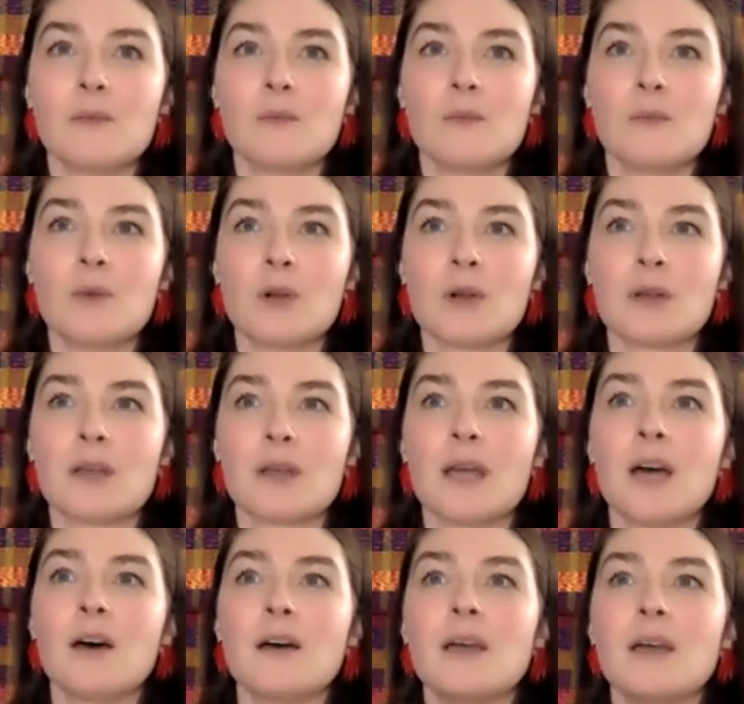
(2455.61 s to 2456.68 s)
work,
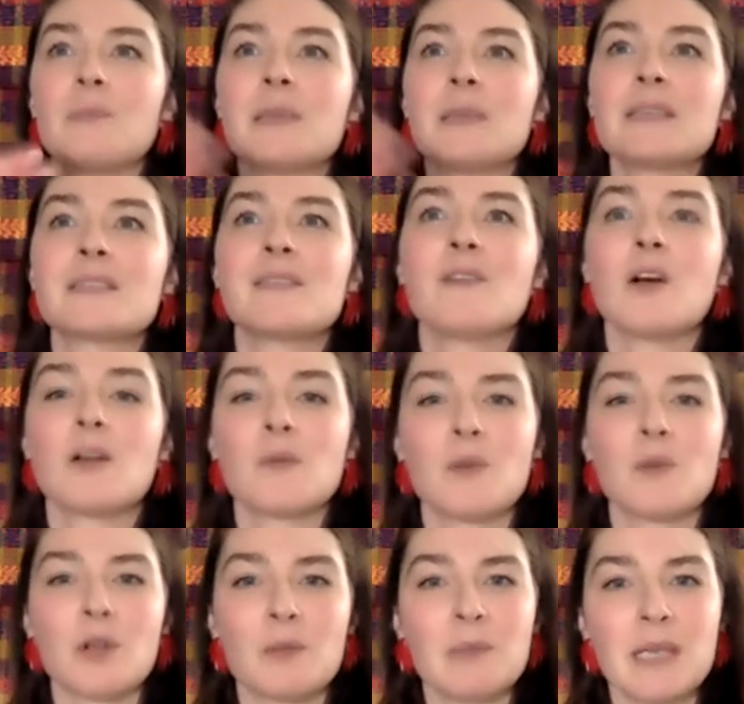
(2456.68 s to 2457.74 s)
a piece of
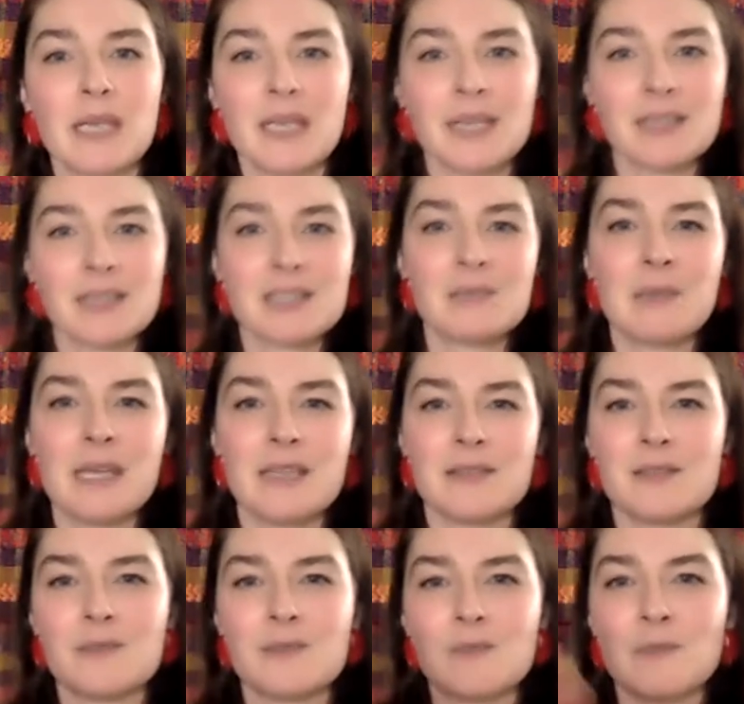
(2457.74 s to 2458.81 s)
artwork being in a
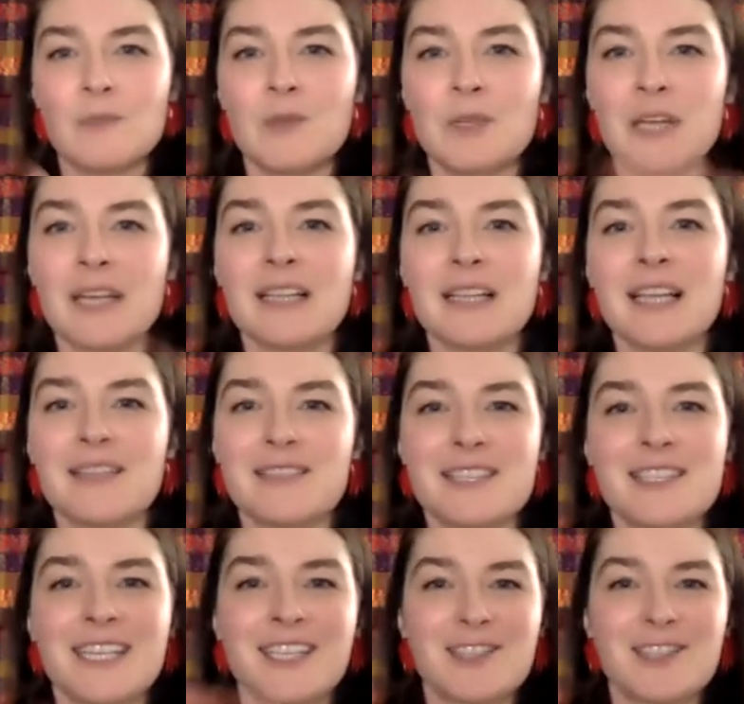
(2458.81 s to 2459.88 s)
space, you're not allowed to
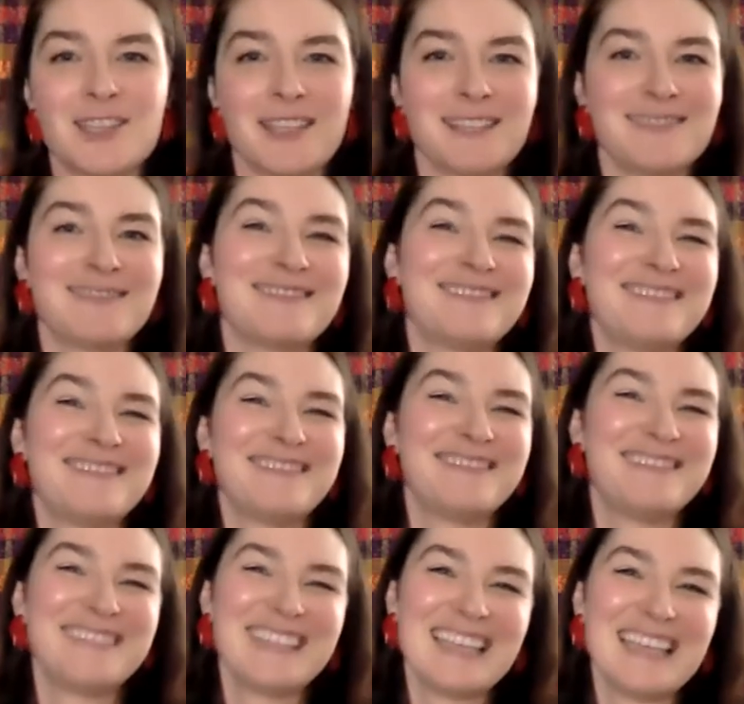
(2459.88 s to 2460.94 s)
touch it,
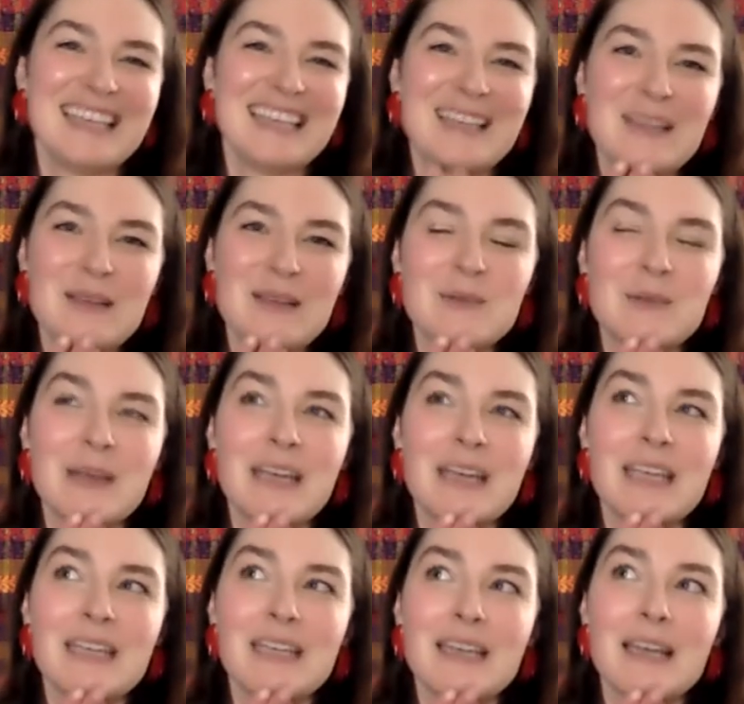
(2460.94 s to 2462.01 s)
right?